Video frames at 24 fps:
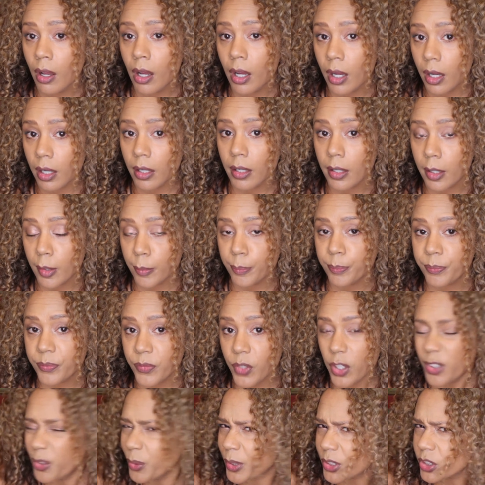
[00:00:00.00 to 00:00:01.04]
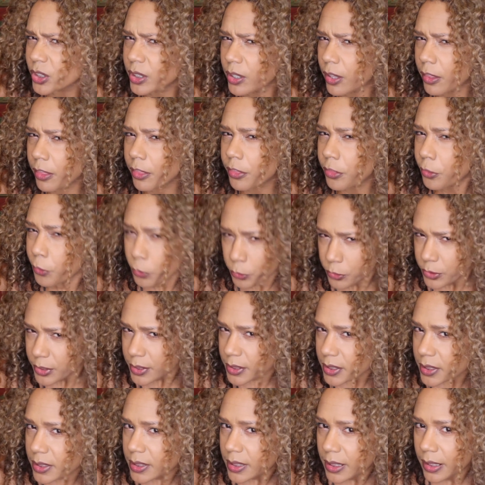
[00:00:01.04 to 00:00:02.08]
Are you actually
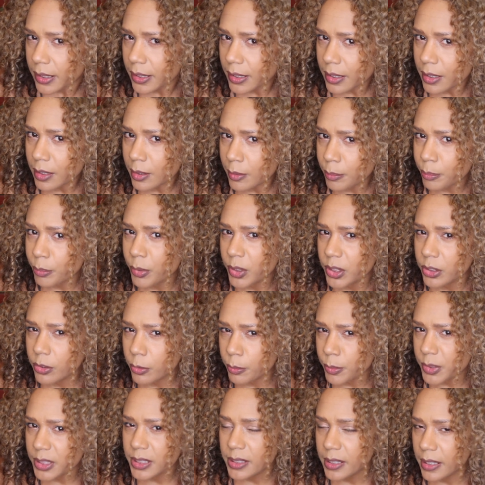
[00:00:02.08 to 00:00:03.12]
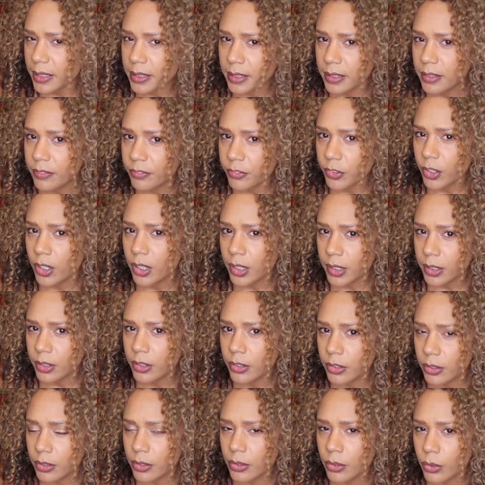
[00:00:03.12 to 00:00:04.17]
thirsty, but you're mistaking it for
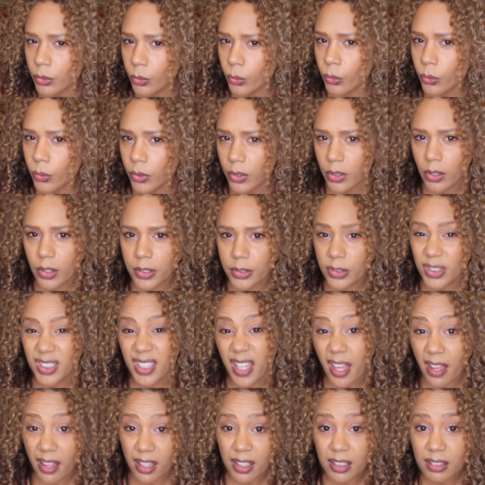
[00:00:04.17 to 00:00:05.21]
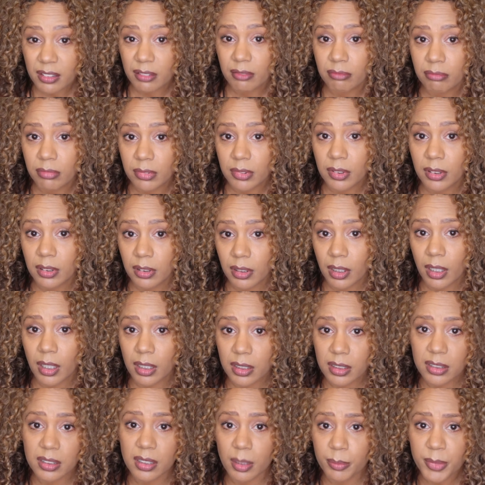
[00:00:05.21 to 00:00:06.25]
hunger? Or are you sad?
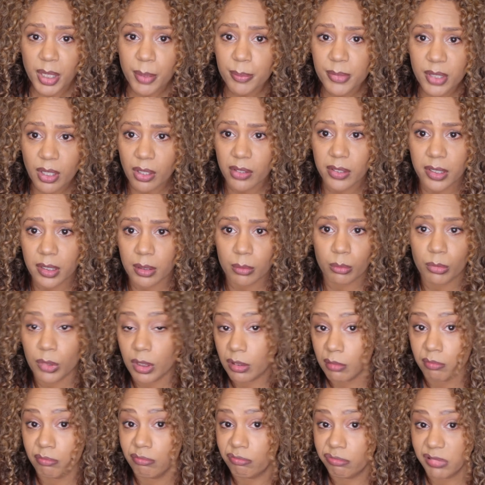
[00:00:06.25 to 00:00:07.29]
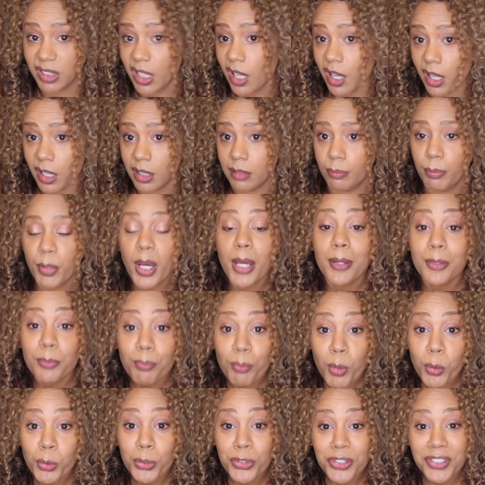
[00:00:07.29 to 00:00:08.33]
Because sometimes I'll eat when I'm sad, but
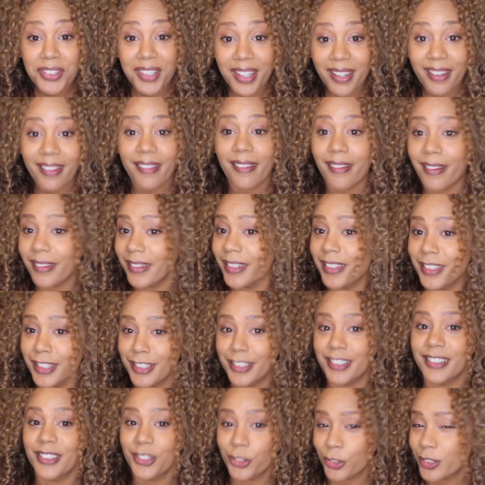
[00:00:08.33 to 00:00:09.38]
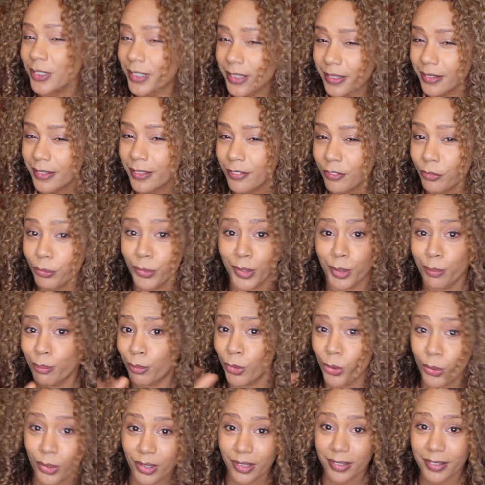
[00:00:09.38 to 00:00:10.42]
mostly I eat, interestingly enough, when I'm
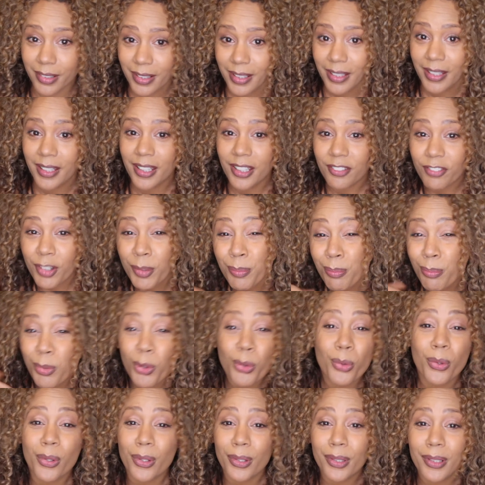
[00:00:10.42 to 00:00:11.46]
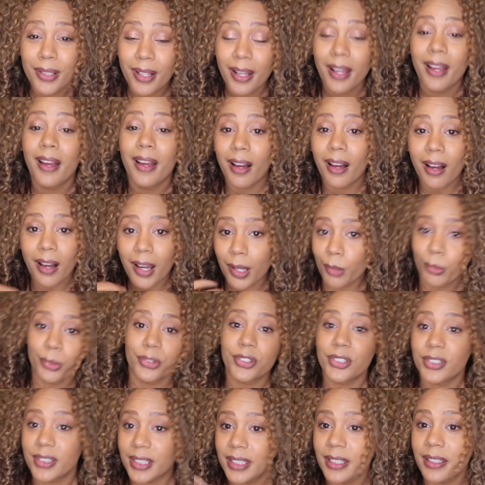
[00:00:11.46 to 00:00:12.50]
bored. If I'm bored, I will
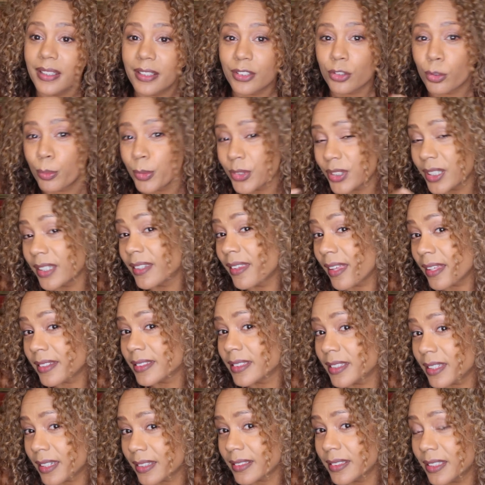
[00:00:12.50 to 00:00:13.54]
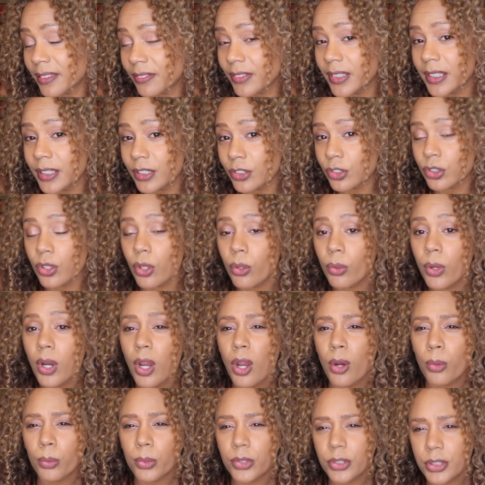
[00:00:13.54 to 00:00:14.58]
just eat. It's almost like that's an activity. So
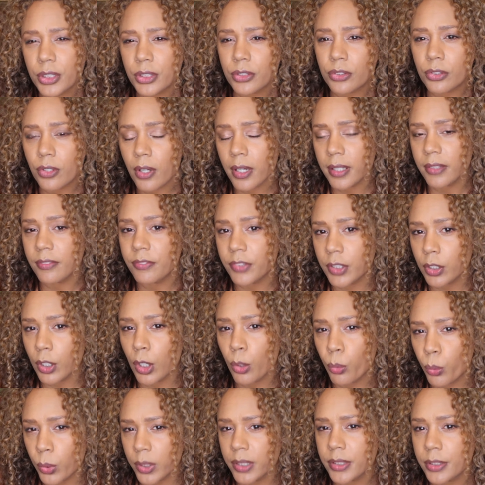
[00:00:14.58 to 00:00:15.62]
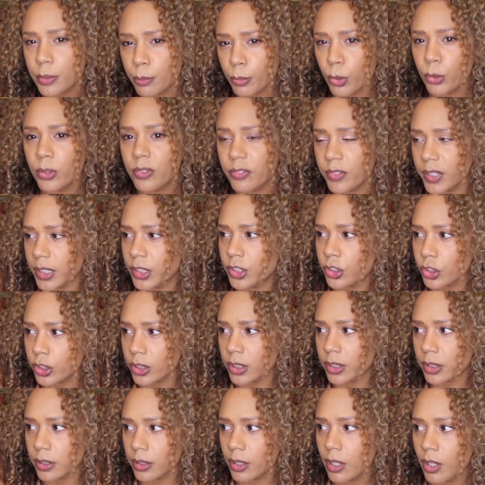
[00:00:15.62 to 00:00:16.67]
we're just trying to figure out what is
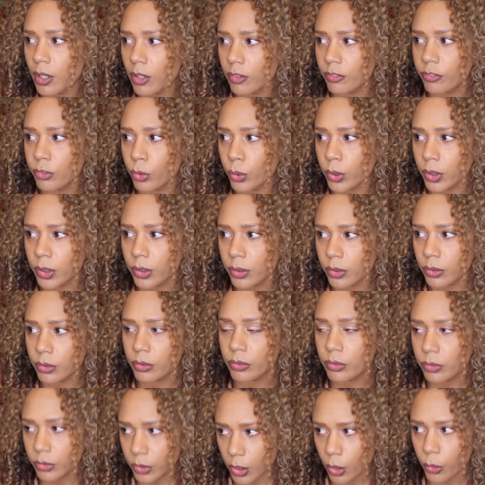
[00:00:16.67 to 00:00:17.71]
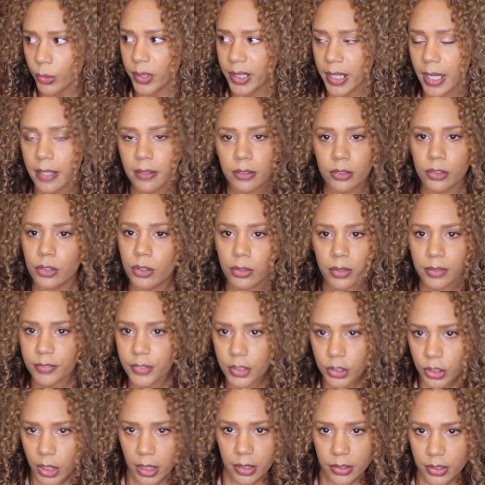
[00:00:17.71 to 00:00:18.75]
motivation for going. And you don't have
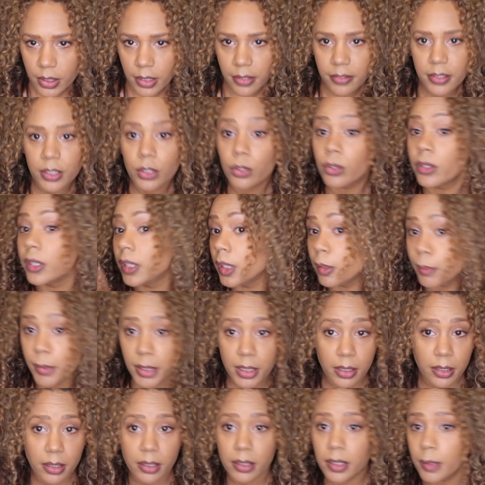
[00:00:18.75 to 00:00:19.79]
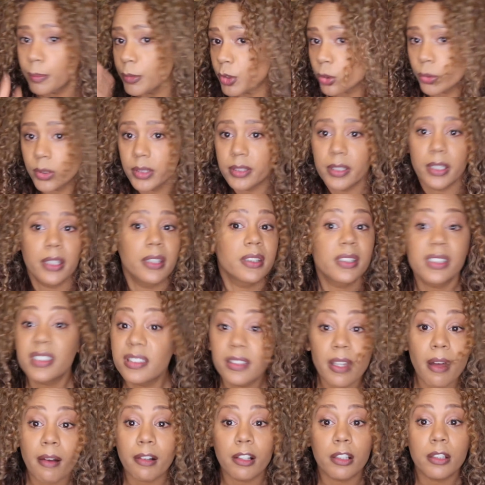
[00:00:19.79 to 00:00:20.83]
to change anything. You can keep eating, keep doing things
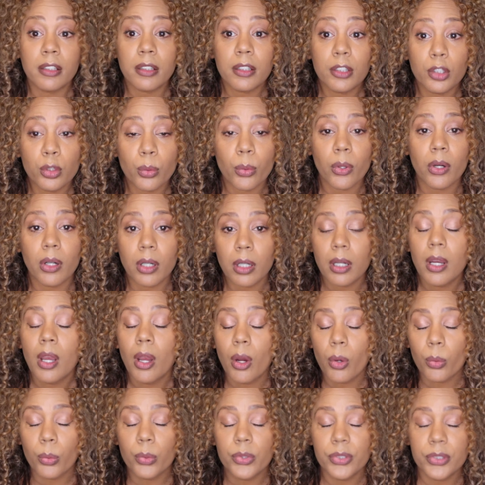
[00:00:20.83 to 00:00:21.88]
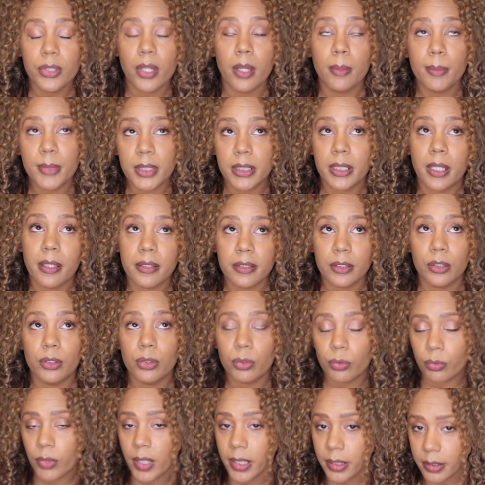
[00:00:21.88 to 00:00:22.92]
exactly like you are. I'm just asking you
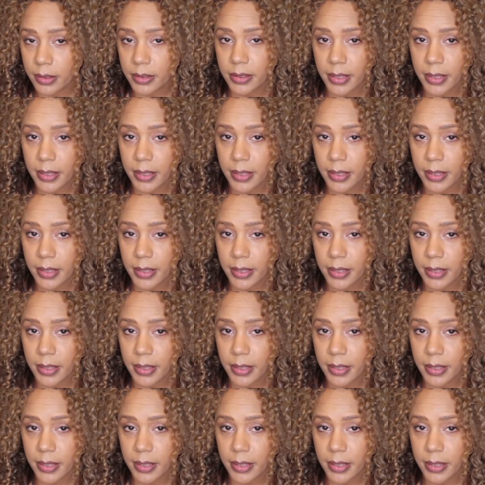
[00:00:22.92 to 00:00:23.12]
to write it